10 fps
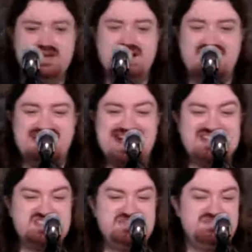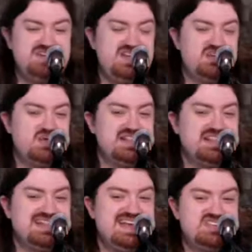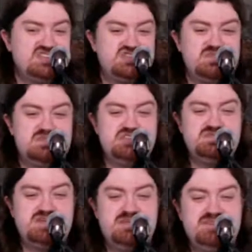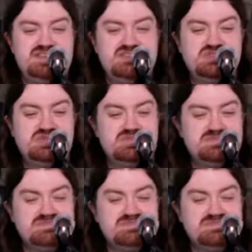I got to make one last trip to my bedroom.